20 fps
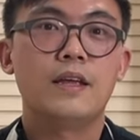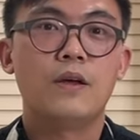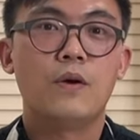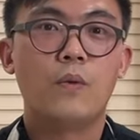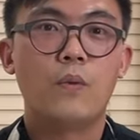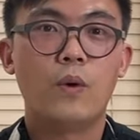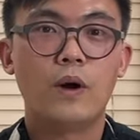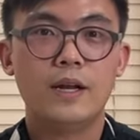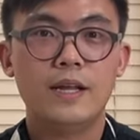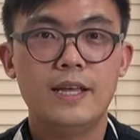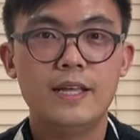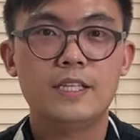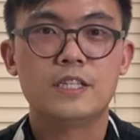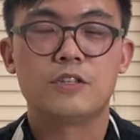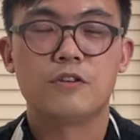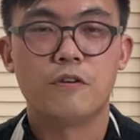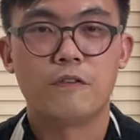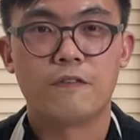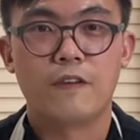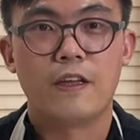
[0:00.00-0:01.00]
what is
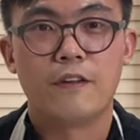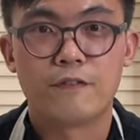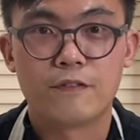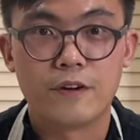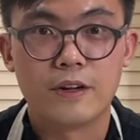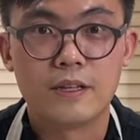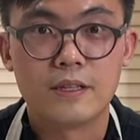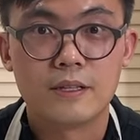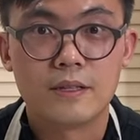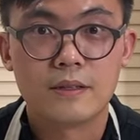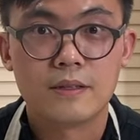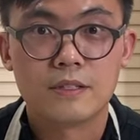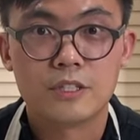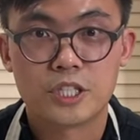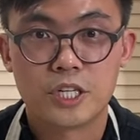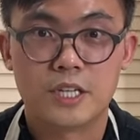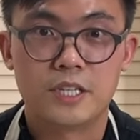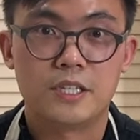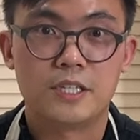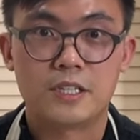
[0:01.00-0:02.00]
your favorite
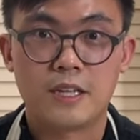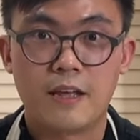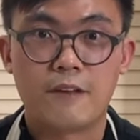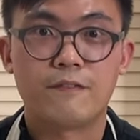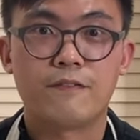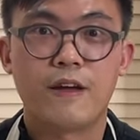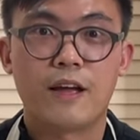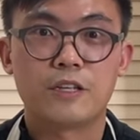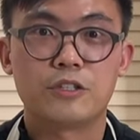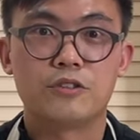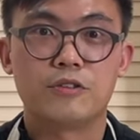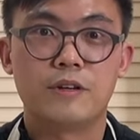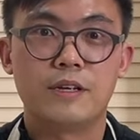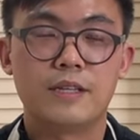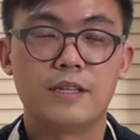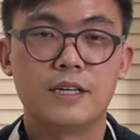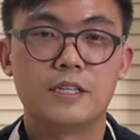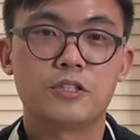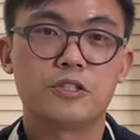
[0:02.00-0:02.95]
Cheesecake Factory dish.